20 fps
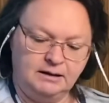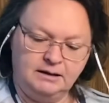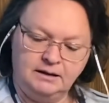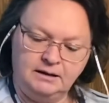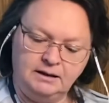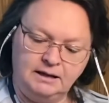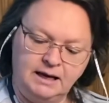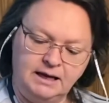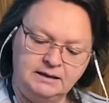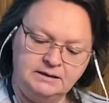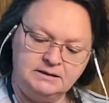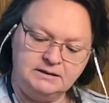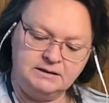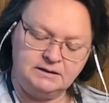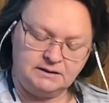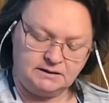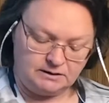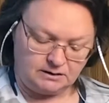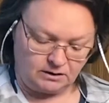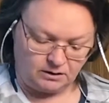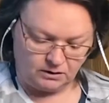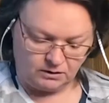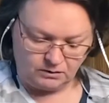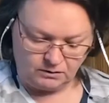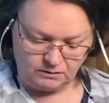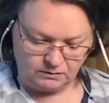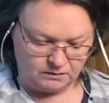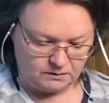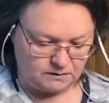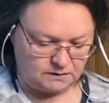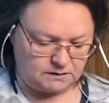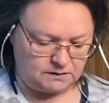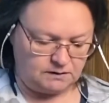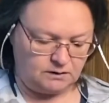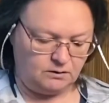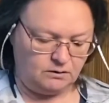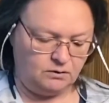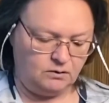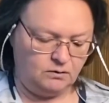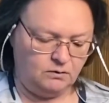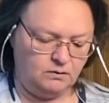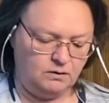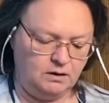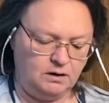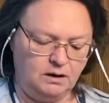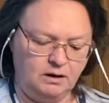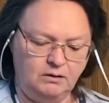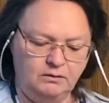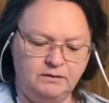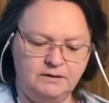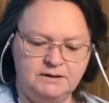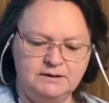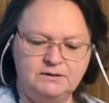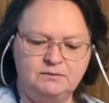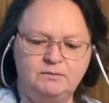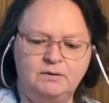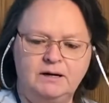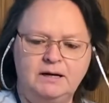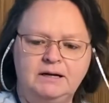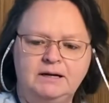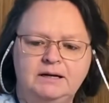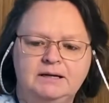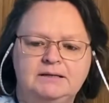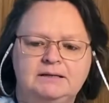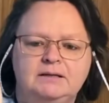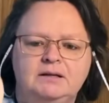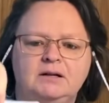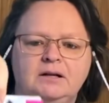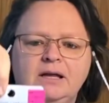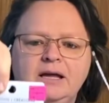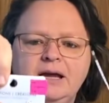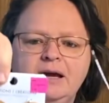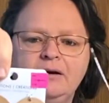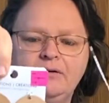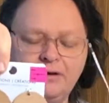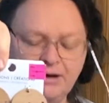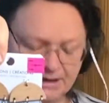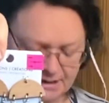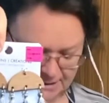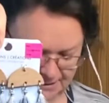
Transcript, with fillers: That's so, so cool. Oh, this one, these little earrings